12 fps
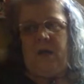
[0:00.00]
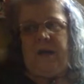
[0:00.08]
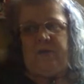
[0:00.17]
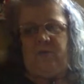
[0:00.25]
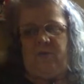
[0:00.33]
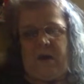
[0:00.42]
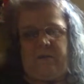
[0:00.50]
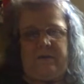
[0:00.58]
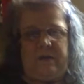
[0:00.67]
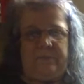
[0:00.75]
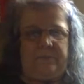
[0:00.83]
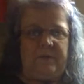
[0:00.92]
and crowding
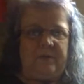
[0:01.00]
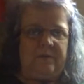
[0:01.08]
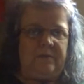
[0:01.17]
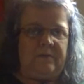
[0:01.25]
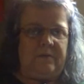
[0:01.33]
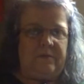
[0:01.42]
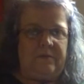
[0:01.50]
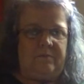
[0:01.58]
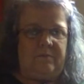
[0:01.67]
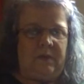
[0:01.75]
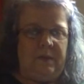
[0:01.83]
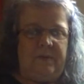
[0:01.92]
up the,
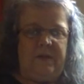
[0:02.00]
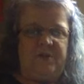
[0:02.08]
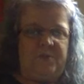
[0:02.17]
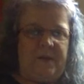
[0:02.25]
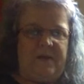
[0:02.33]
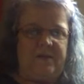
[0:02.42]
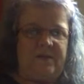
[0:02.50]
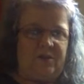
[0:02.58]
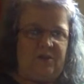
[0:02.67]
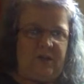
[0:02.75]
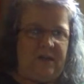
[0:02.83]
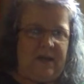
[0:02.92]
the limited space that
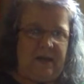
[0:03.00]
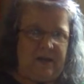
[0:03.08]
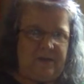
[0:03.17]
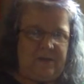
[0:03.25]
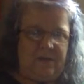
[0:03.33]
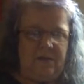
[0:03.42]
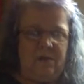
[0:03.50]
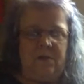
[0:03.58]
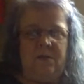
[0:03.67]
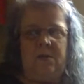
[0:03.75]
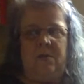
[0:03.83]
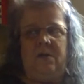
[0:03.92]
she has.
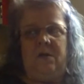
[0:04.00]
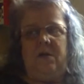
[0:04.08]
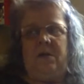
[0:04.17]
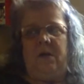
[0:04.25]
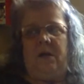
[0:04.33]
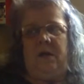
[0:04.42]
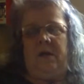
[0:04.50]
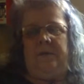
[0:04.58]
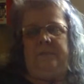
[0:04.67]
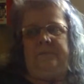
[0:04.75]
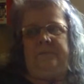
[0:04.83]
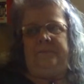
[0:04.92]

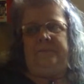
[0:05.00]
Um,